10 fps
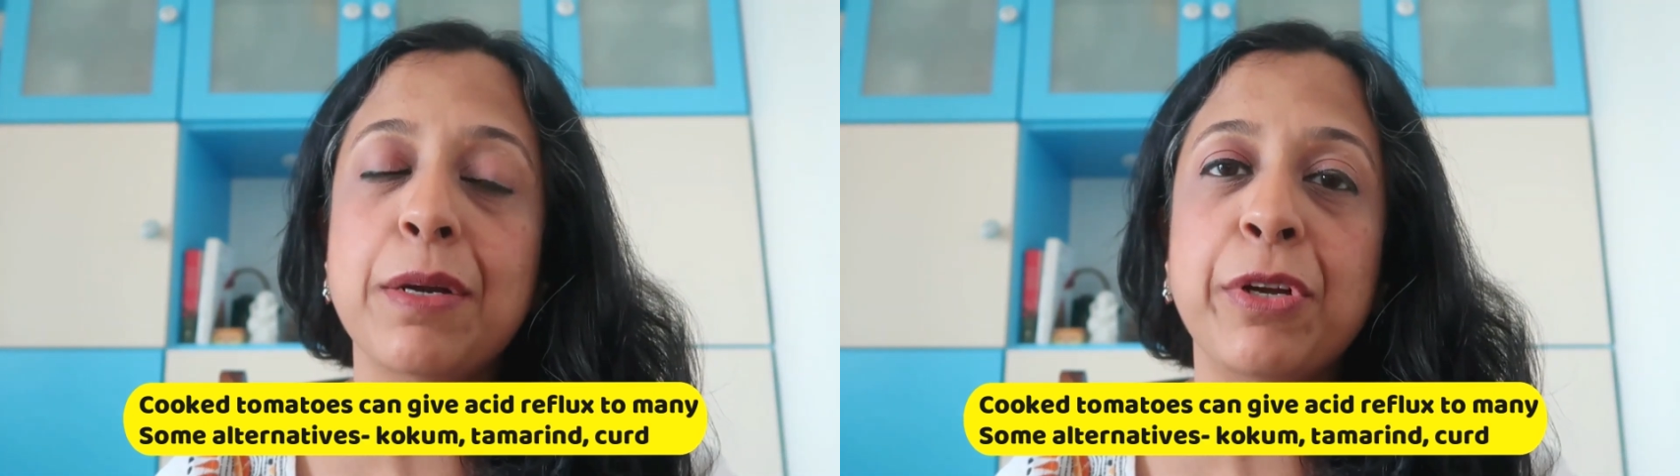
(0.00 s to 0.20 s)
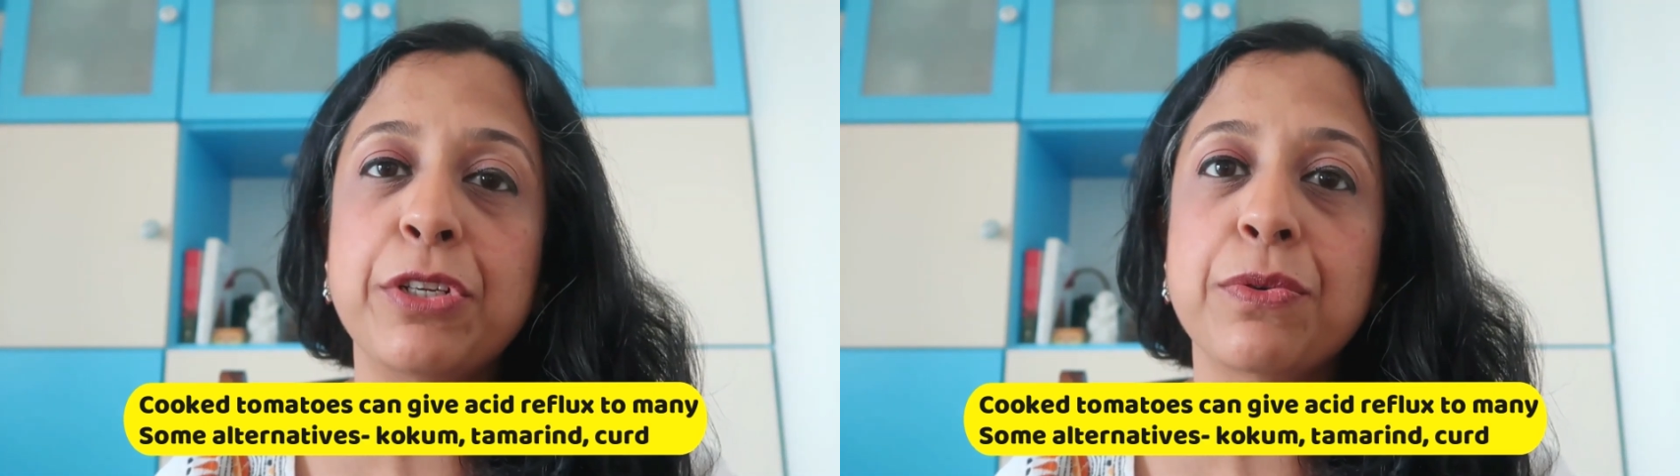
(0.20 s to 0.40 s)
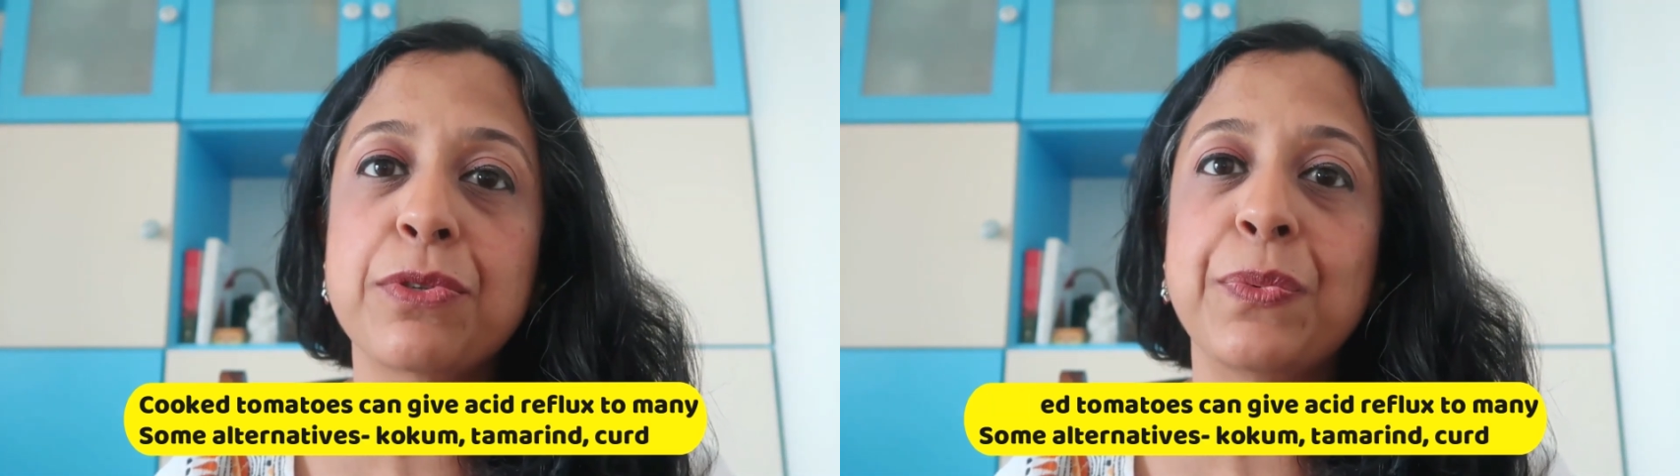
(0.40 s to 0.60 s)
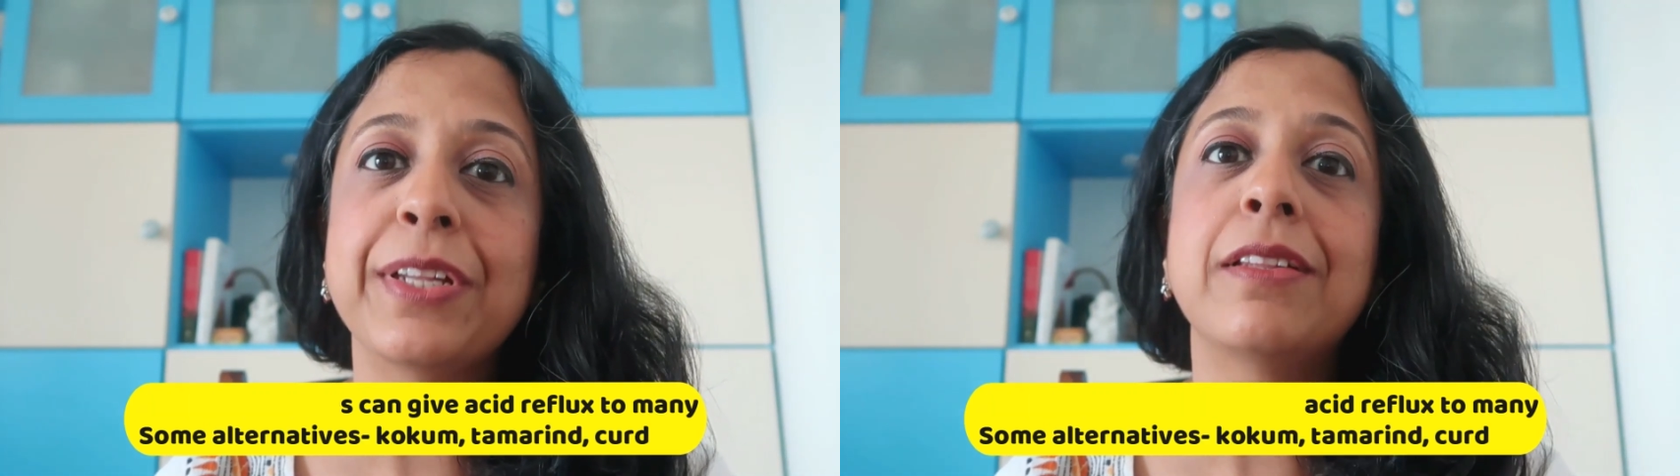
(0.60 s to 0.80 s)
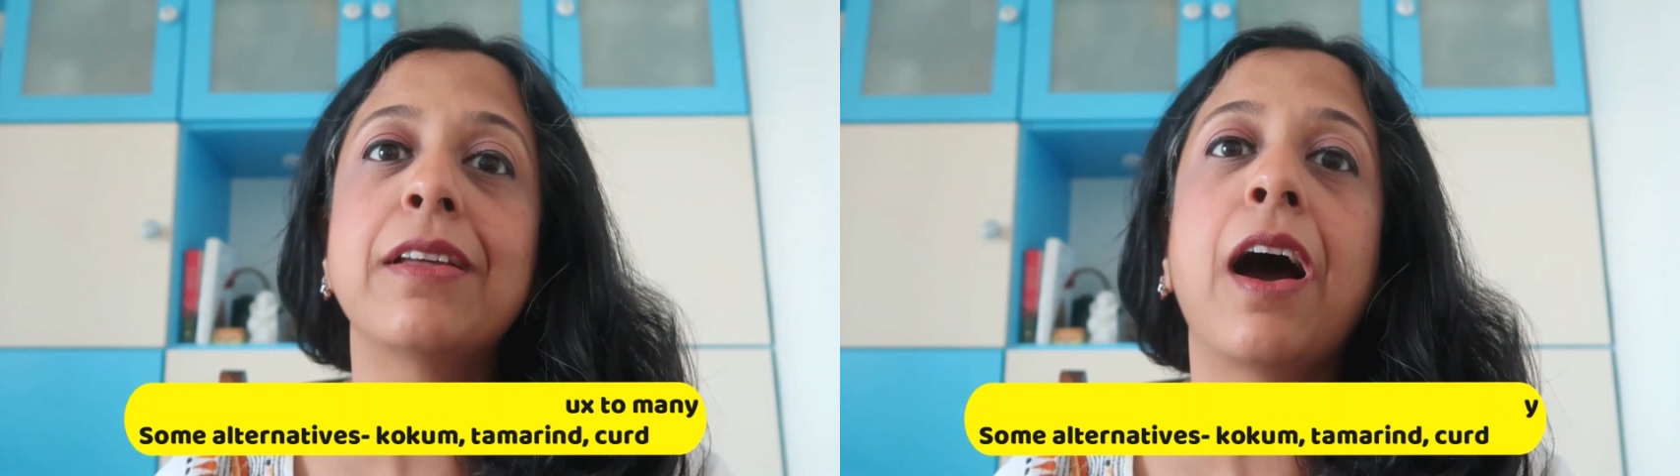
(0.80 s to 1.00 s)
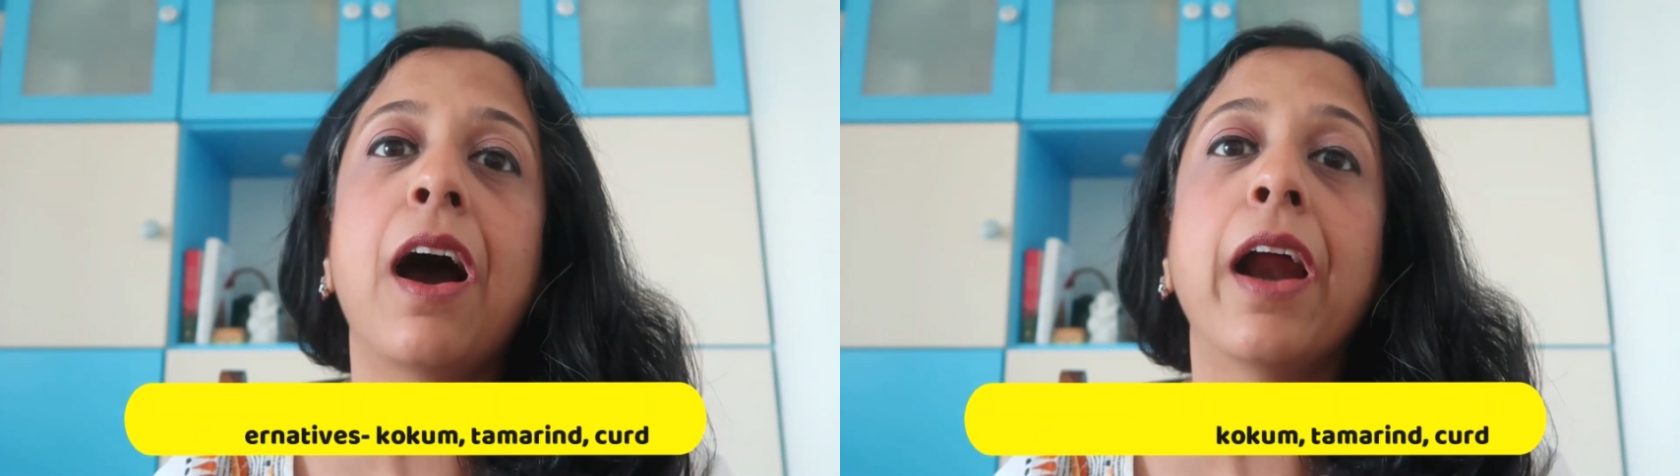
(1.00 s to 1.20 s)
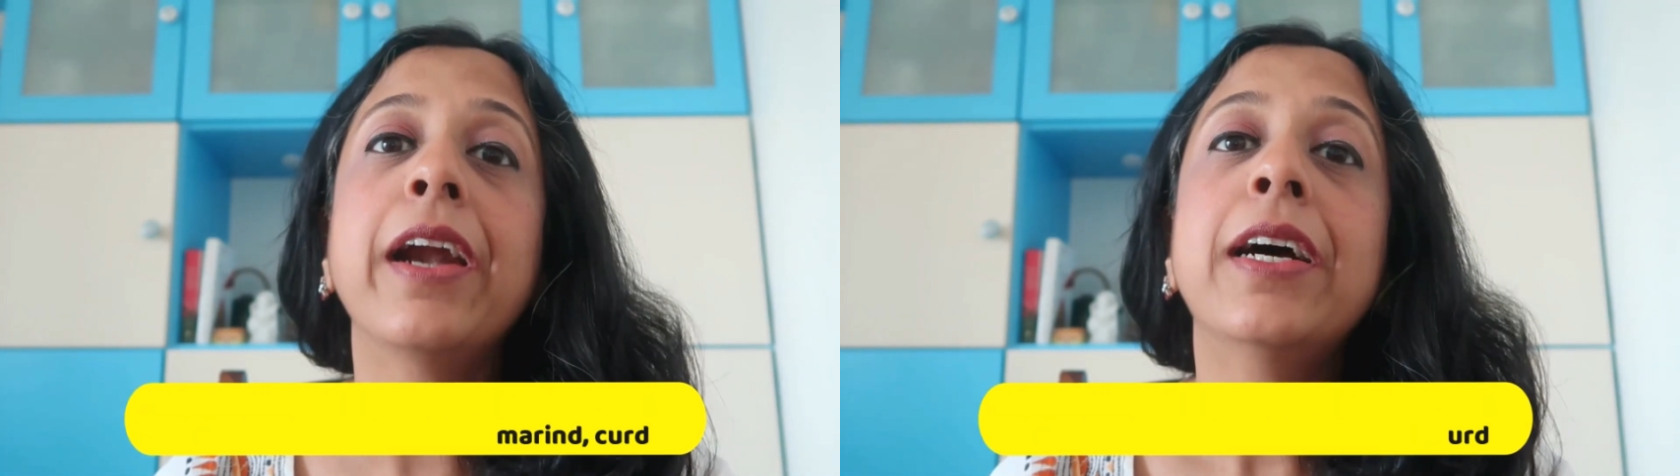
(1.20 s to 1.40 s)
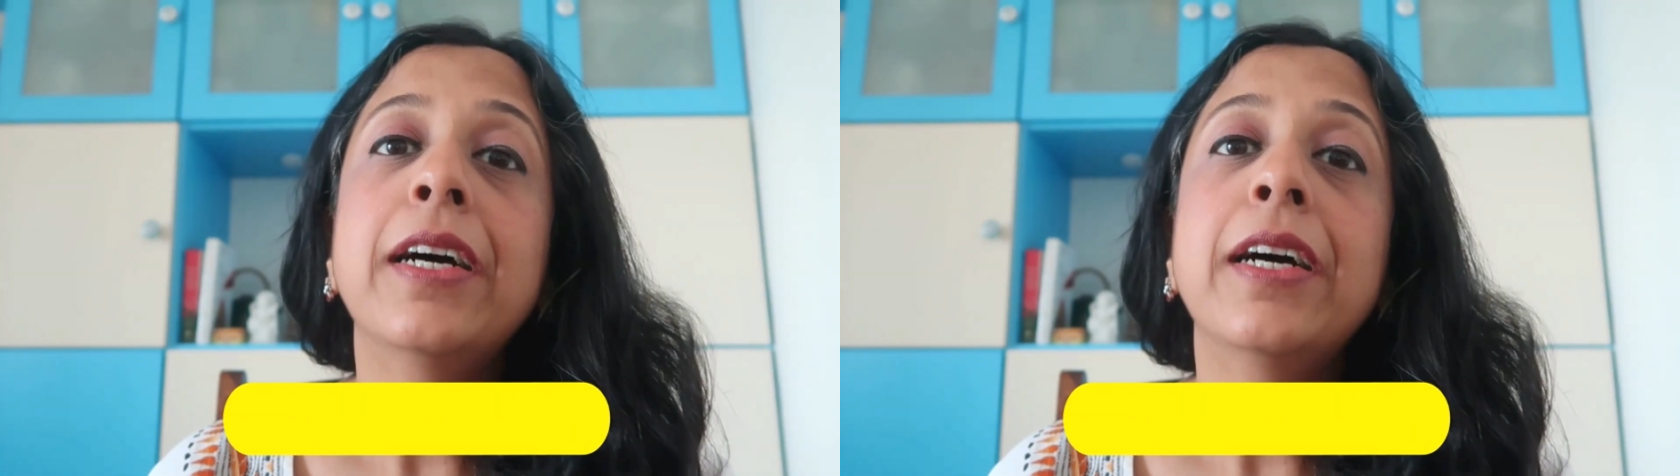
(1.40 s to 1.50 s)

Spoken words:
tomatoes with are